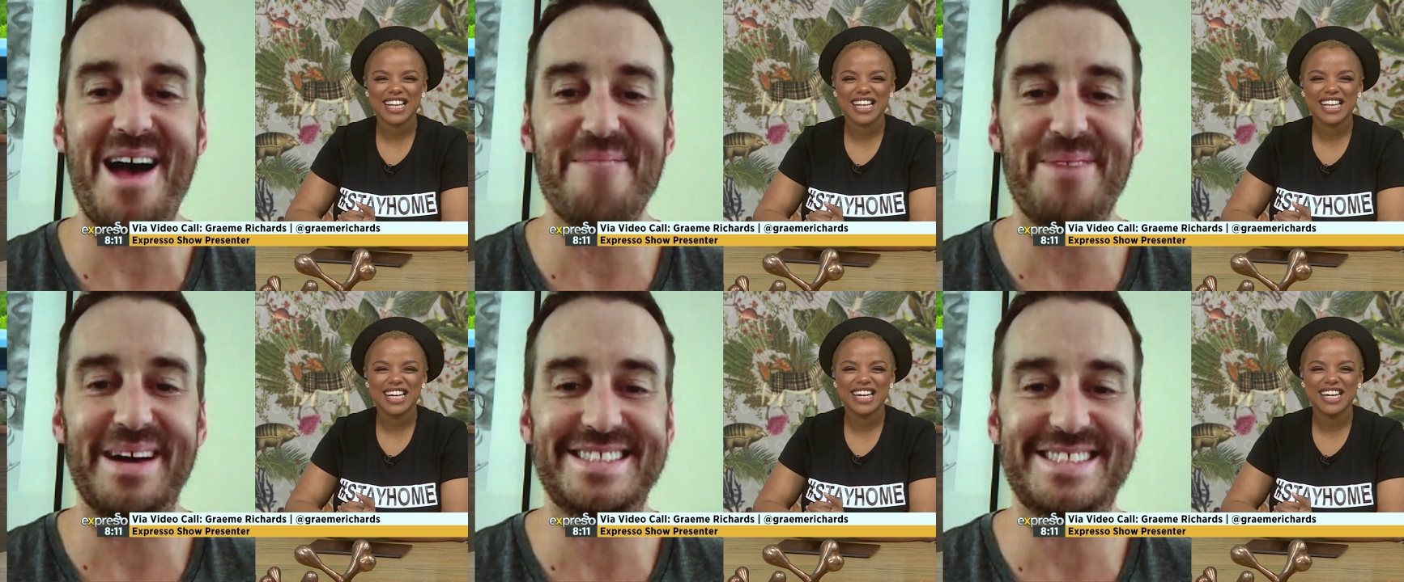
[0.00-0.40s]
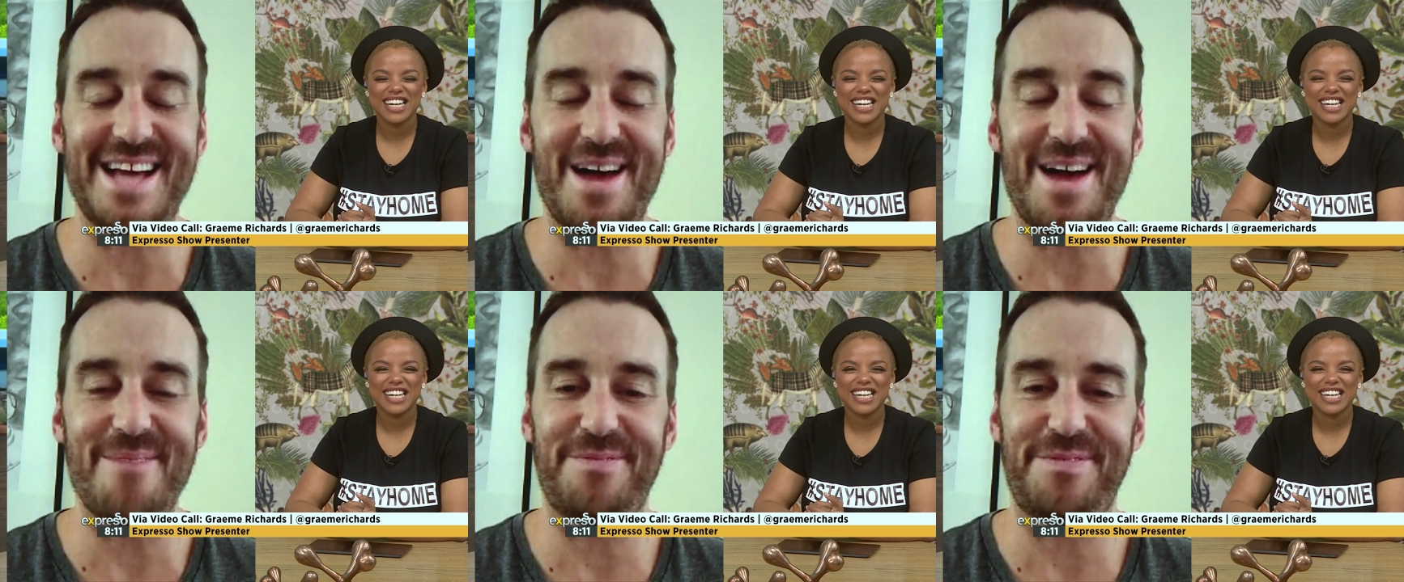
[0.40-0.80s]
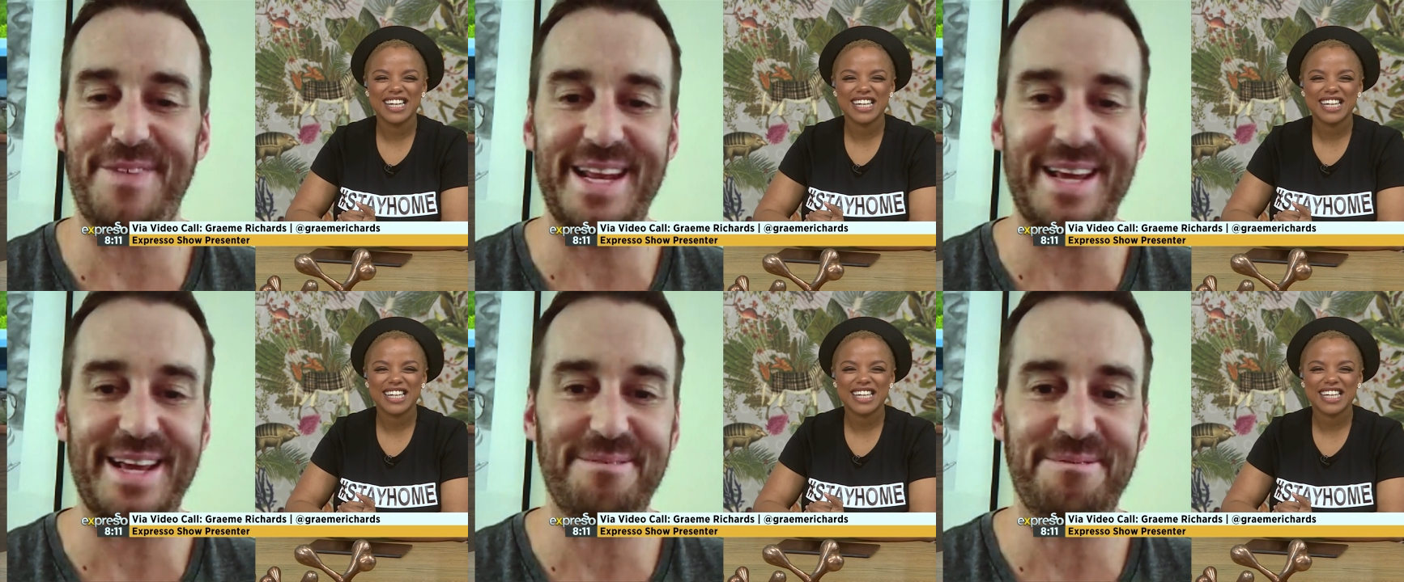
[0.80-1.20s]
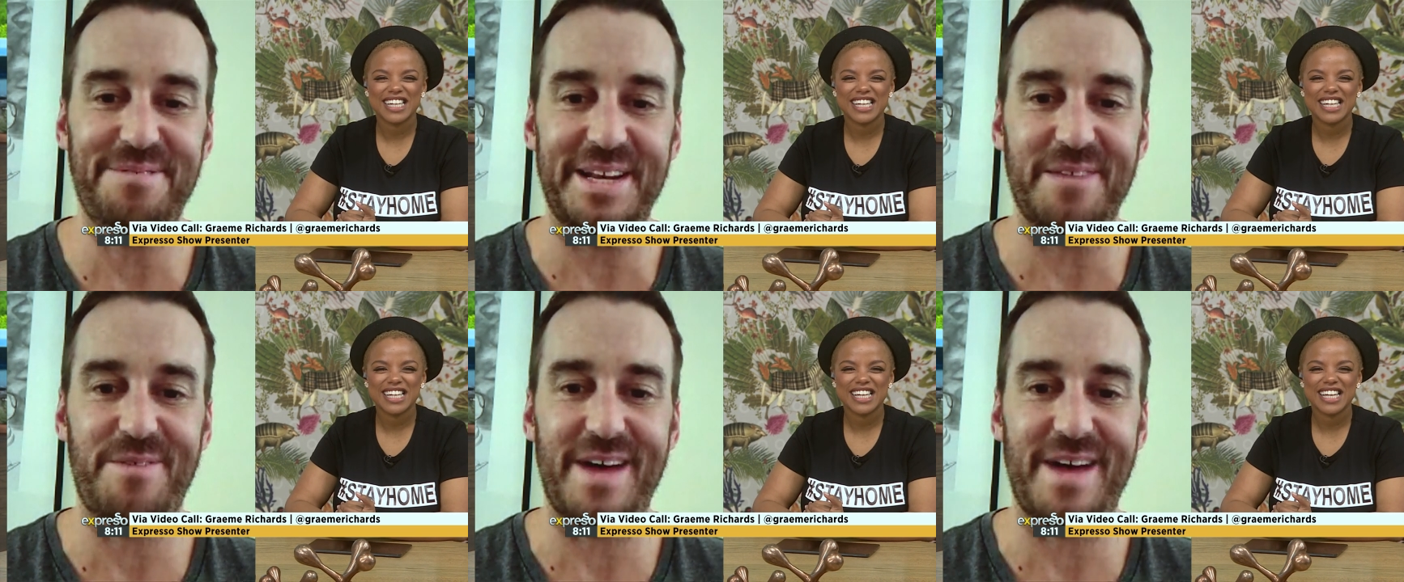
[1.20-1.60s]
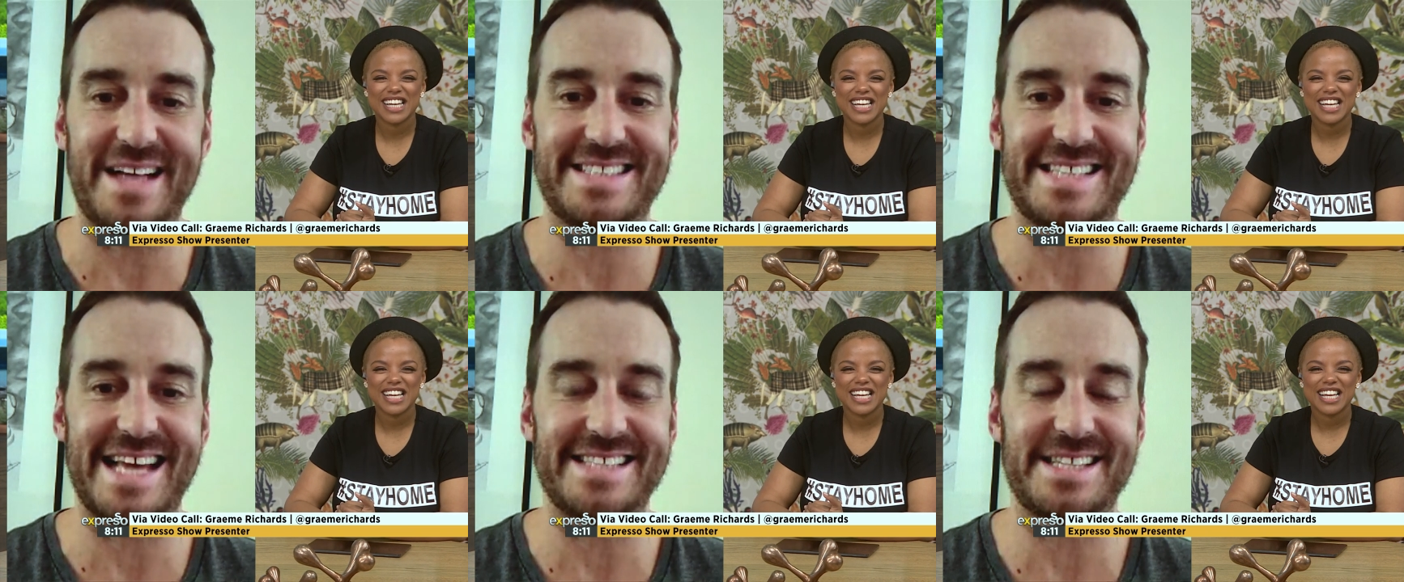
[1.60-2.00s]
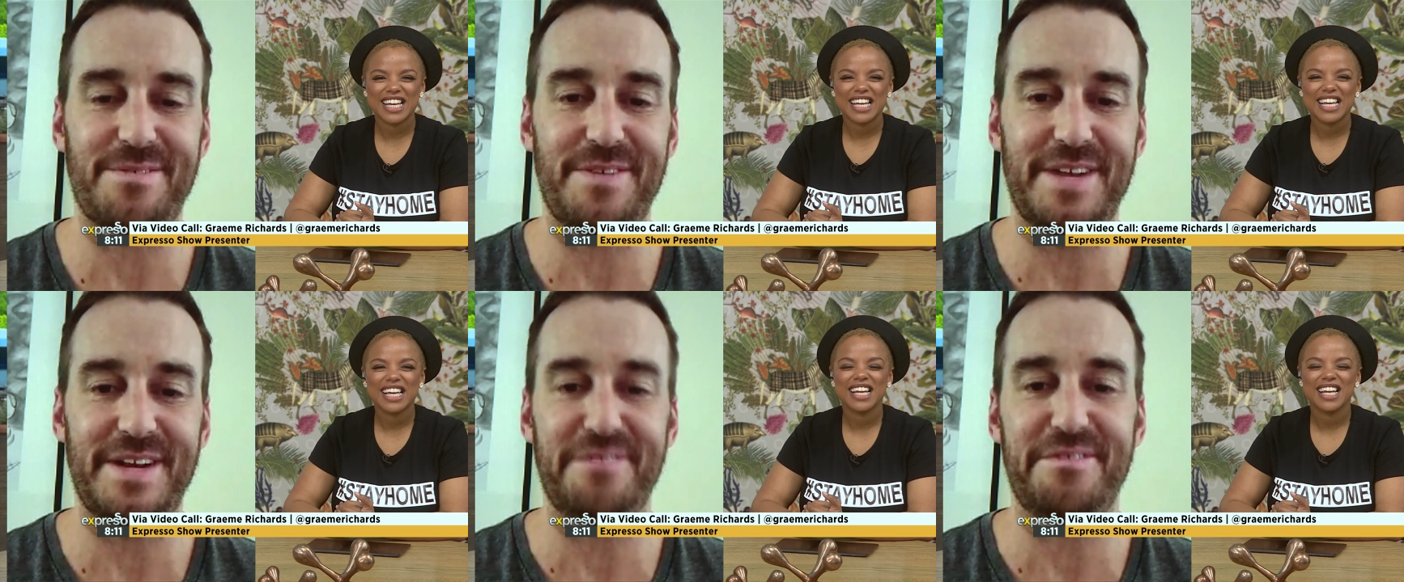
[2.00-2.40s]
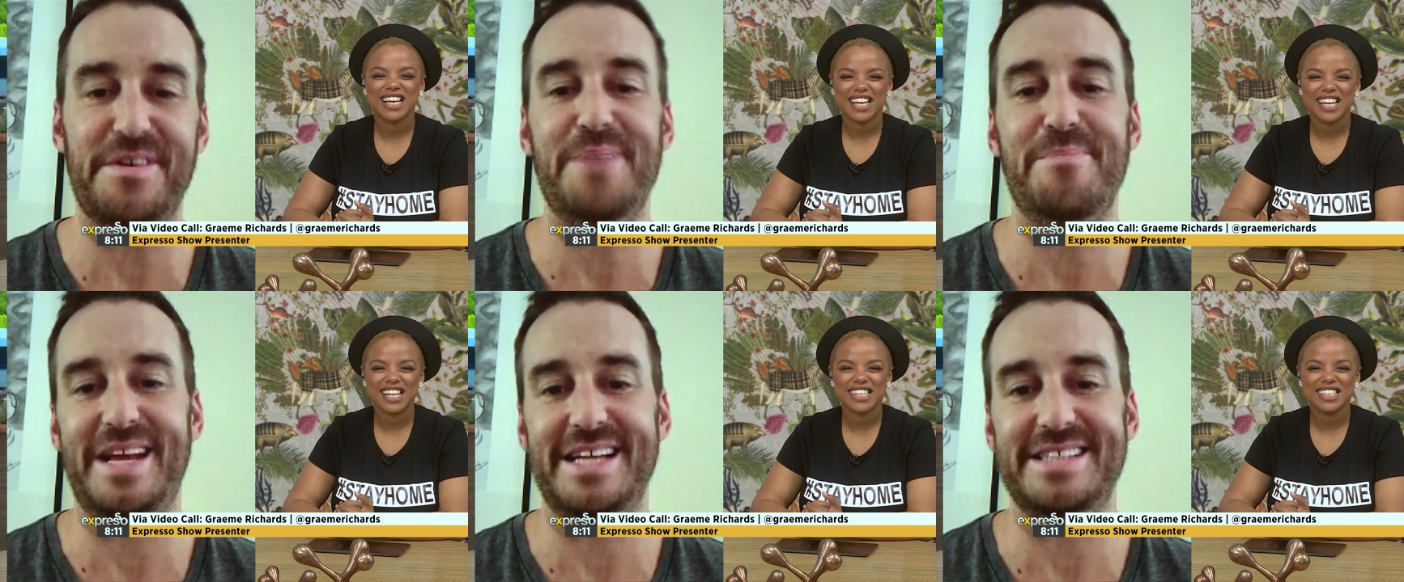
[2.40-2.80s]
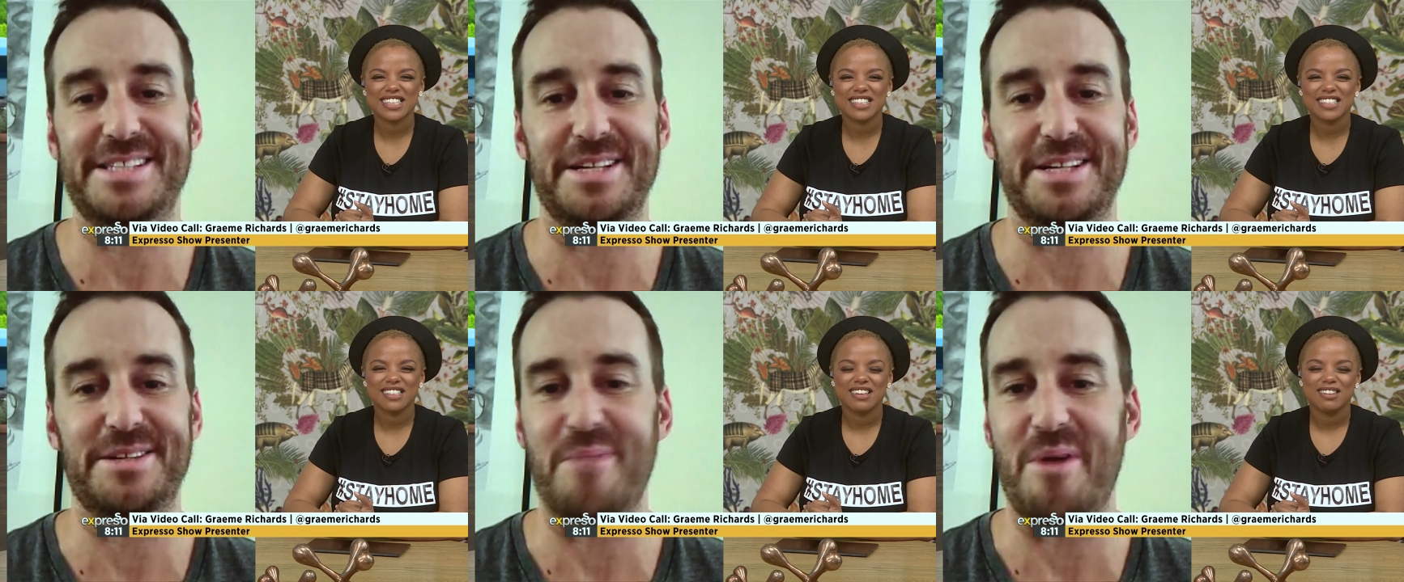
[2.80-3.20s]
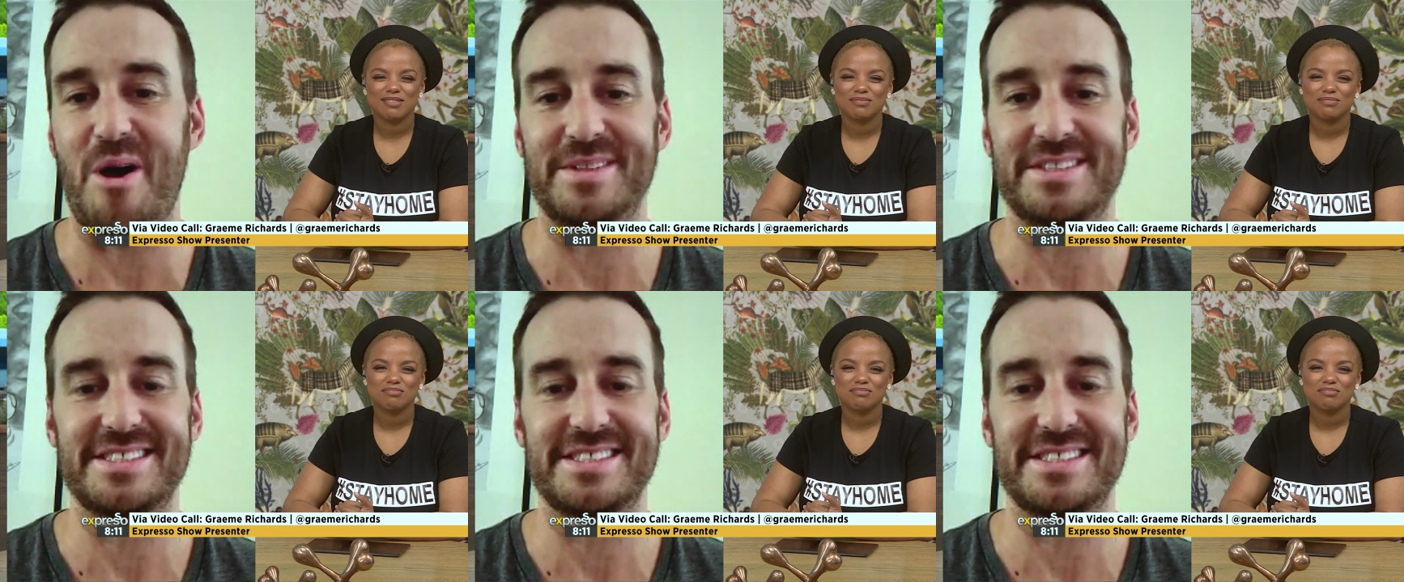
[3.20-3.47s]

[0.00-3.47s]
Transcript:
Speaker 1: but um, feeling feeling fantastic, feeling very blessed at the moment.